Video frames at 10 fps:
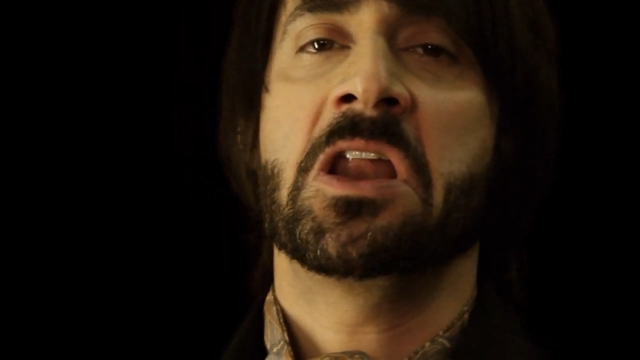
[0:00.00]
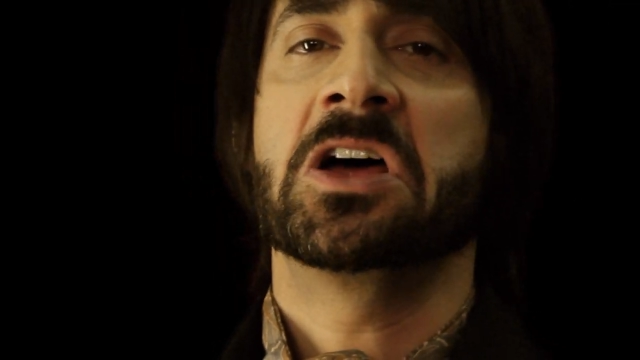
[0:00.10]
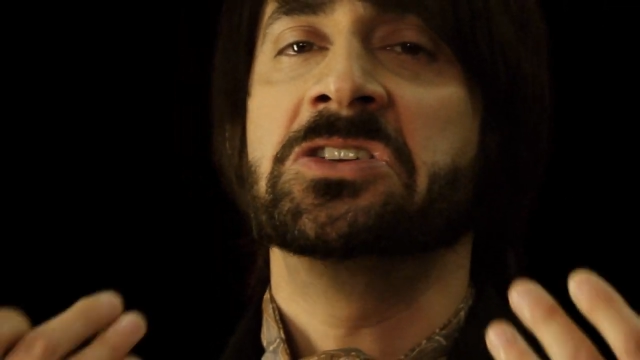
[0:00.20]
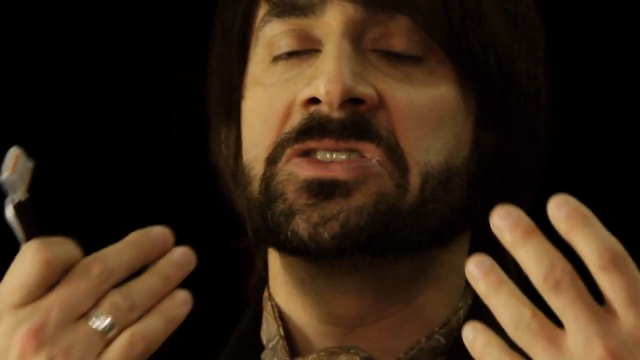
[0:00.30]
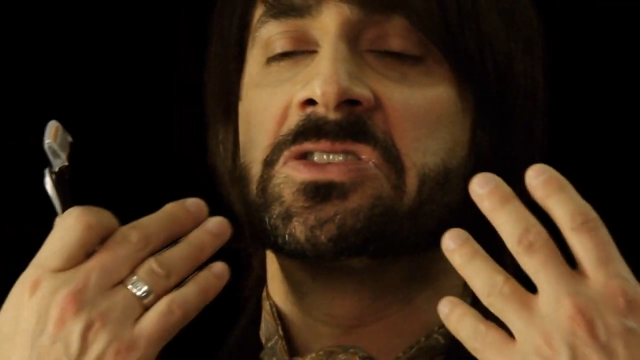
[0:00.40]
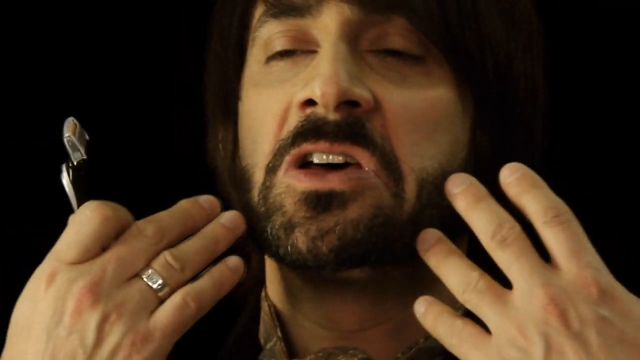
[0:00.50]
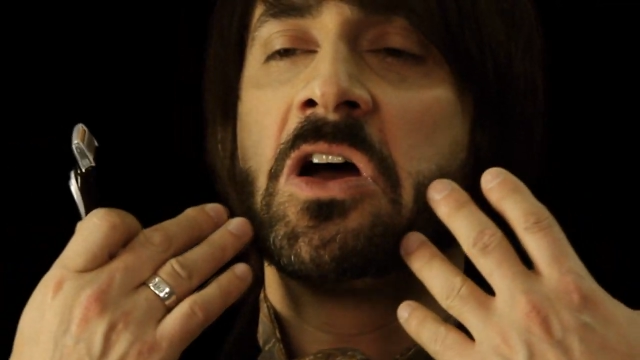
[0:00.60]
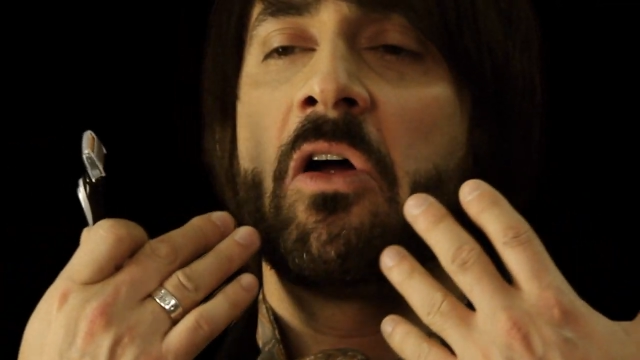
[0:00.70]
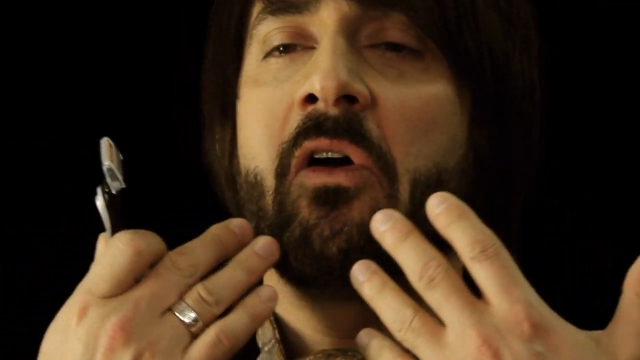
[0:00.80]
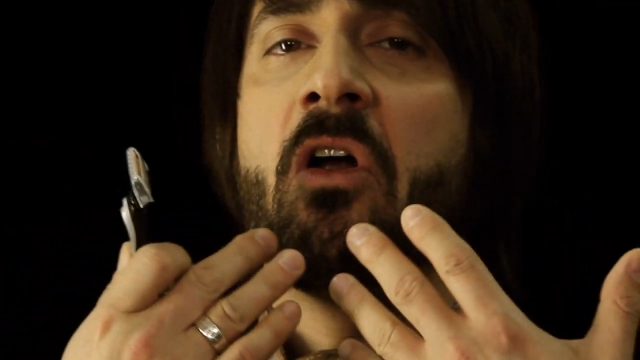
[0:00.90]
I just
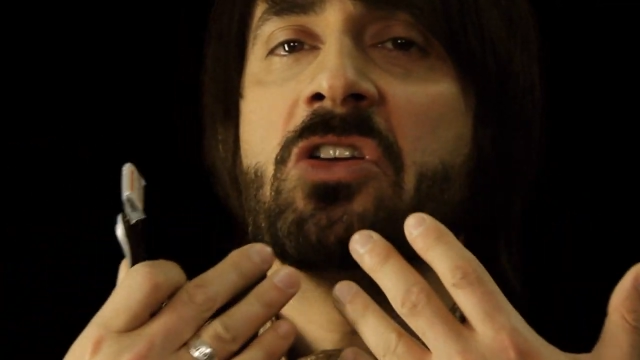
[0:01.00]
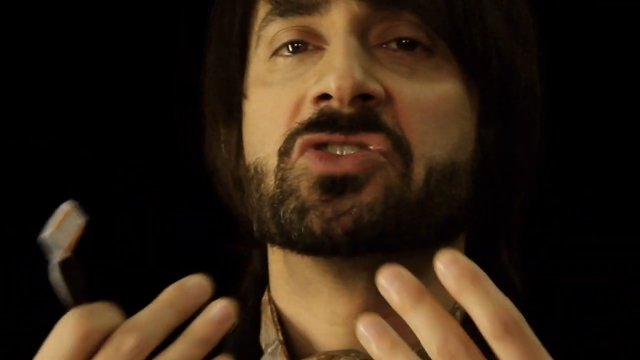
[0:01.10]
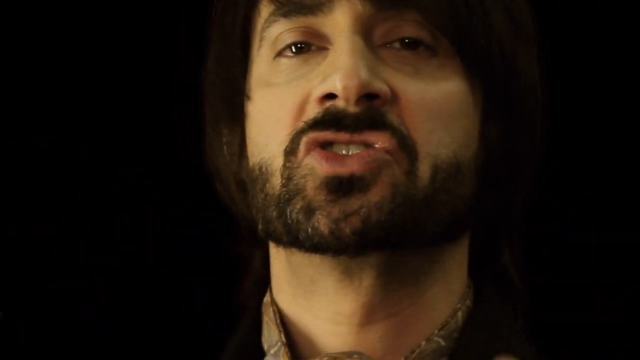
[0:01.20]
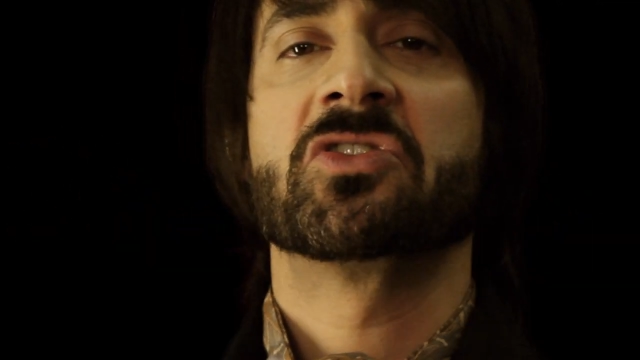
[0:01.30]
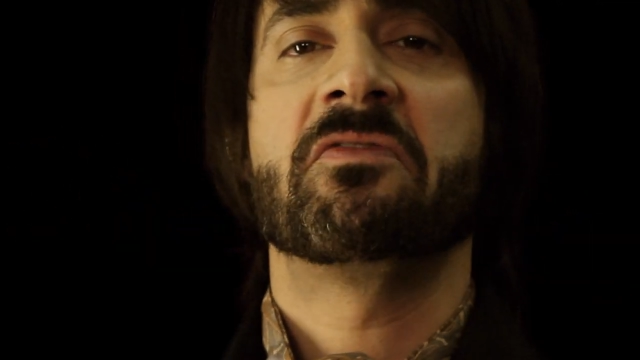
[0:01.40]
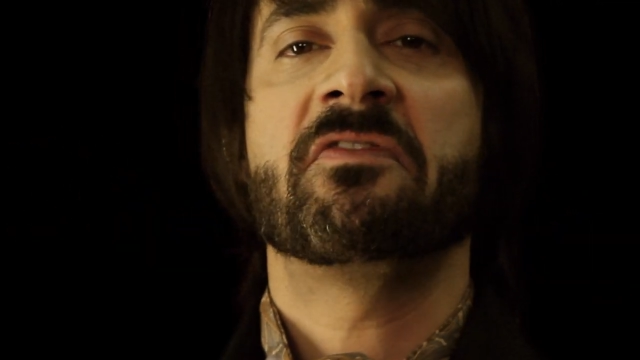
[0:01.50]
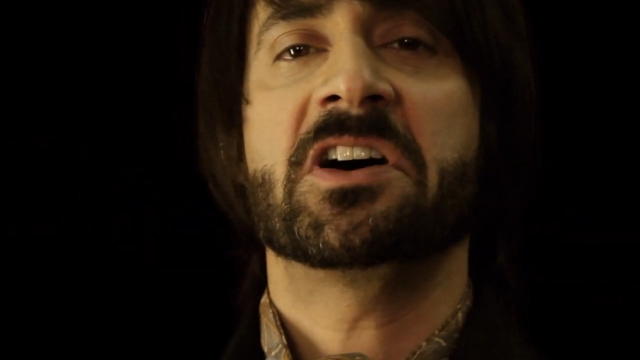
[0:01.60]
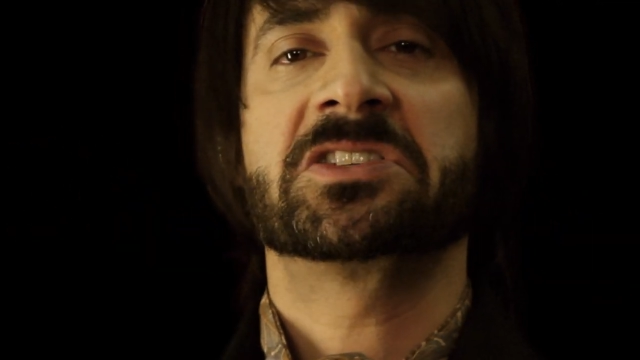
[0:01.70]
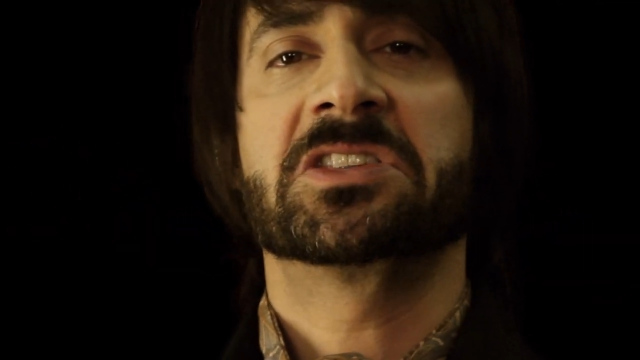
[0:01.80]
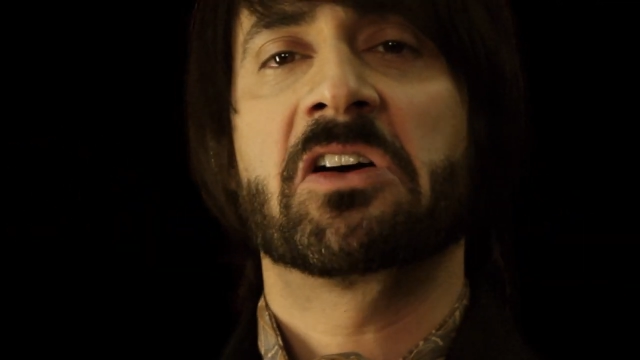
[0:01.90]
grow so
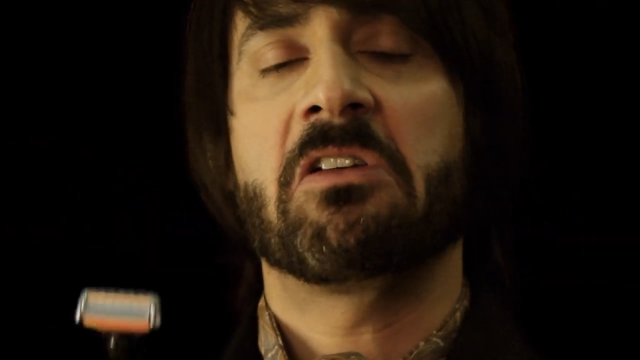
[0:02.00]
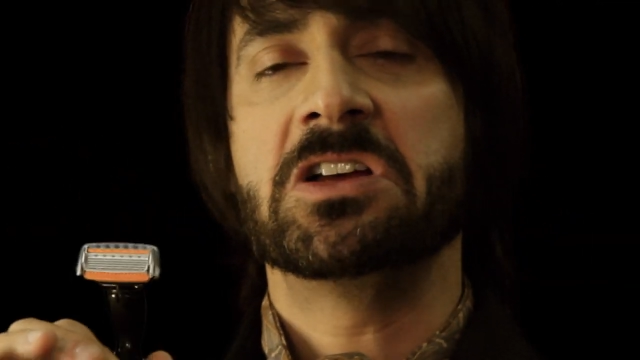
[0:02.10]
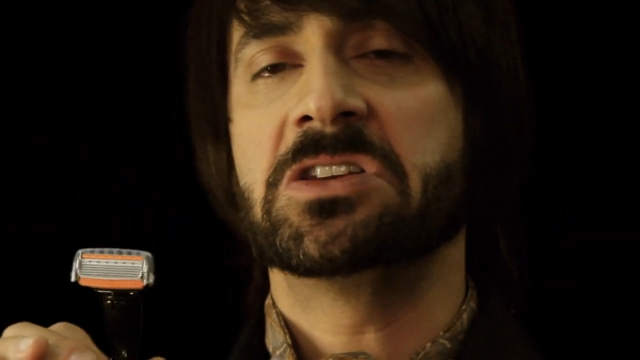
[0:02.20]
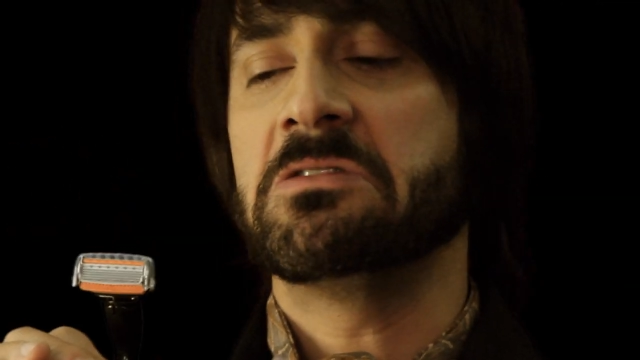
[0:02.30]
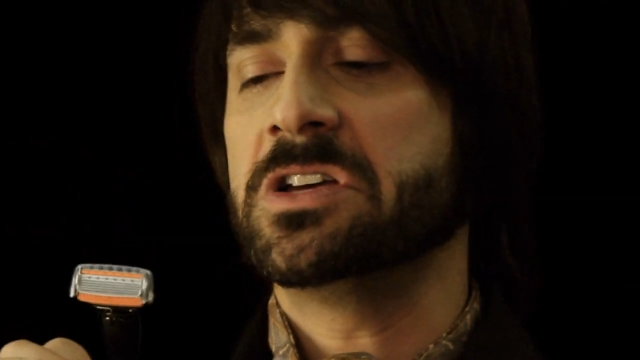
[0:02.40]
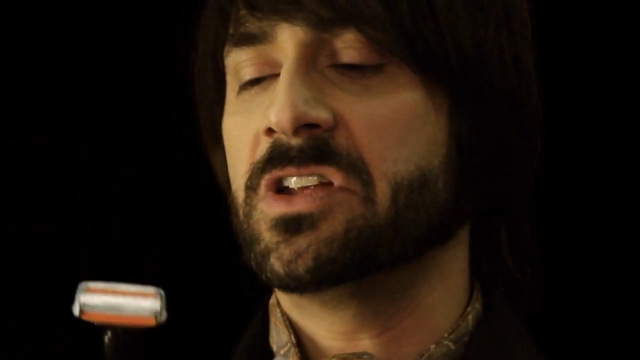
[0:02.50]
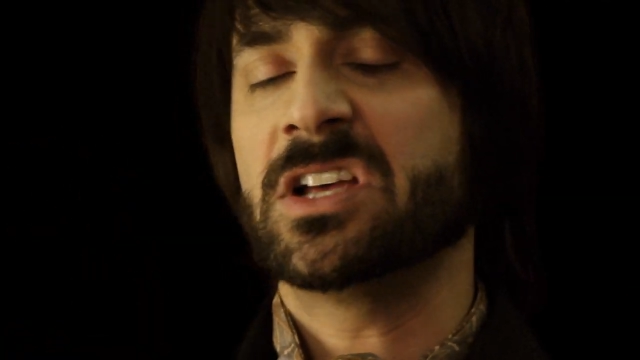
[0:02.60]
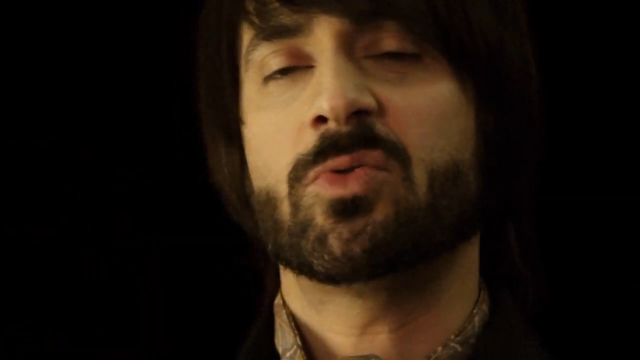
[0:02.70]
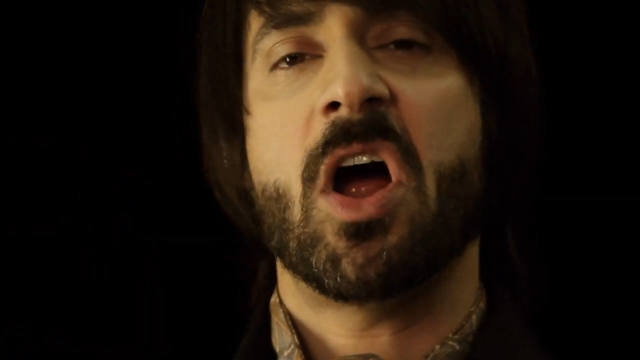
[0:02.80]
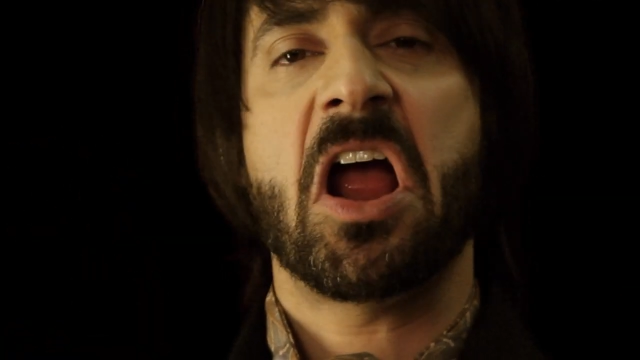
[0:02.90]
fast, the crazy razor.
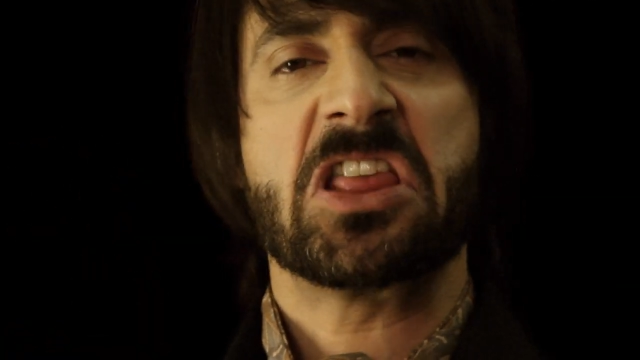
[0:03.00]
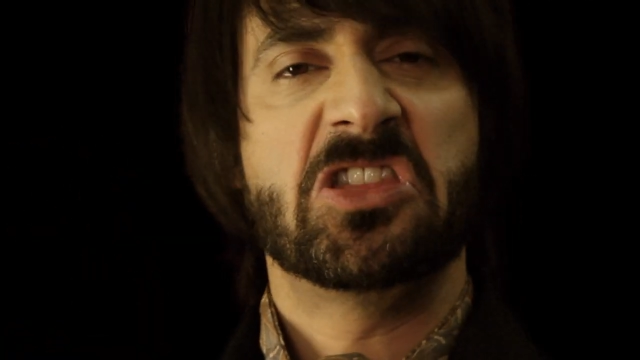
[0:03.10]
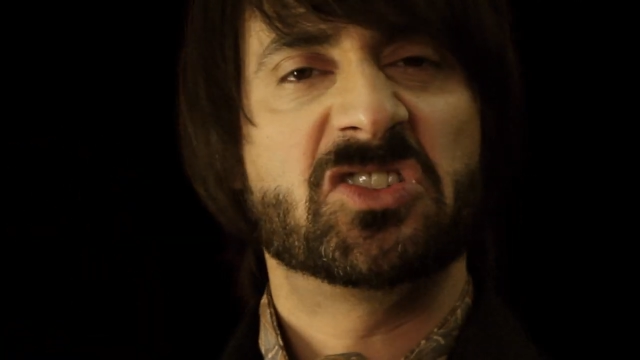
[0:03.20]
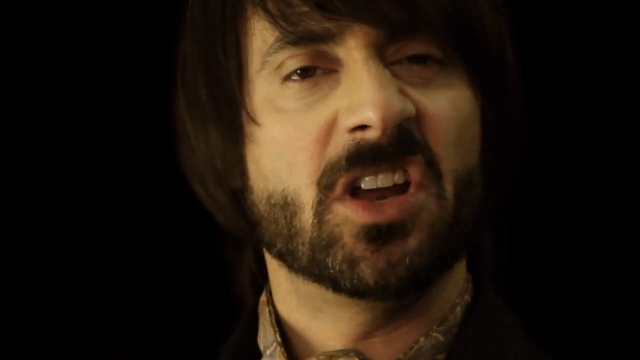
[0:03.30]
That's why I get this